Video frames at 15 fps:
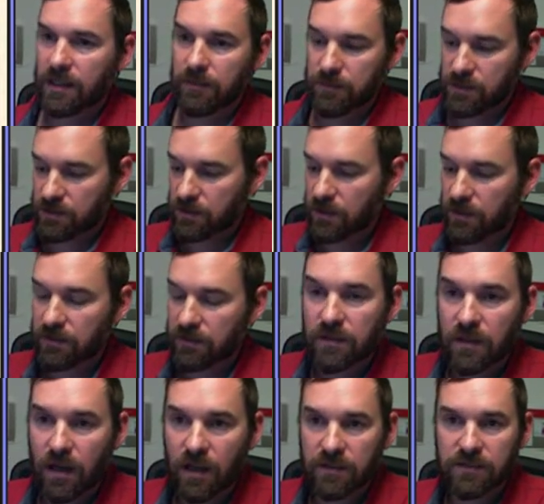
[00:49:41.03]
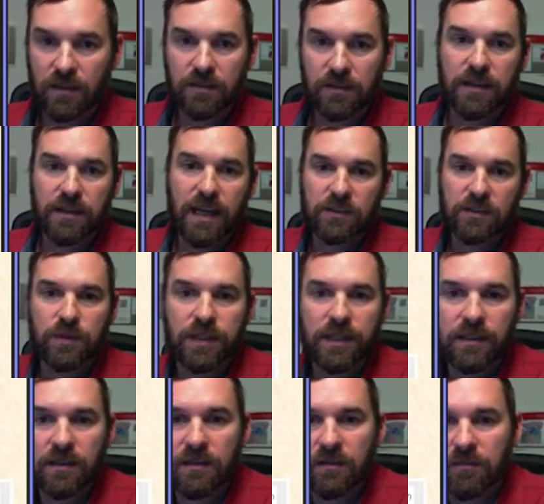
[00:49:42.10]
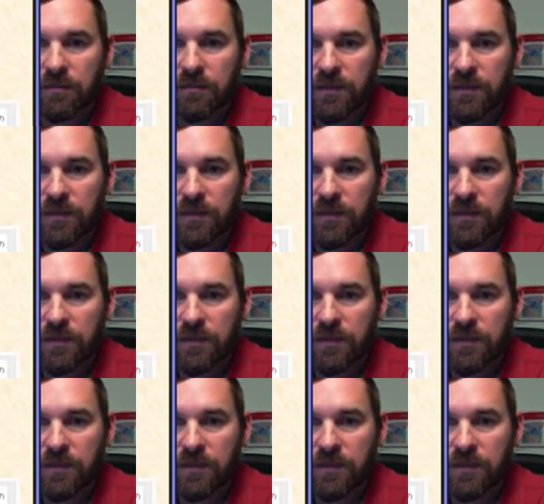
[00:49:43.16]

and I'm just going to toss on the next one here.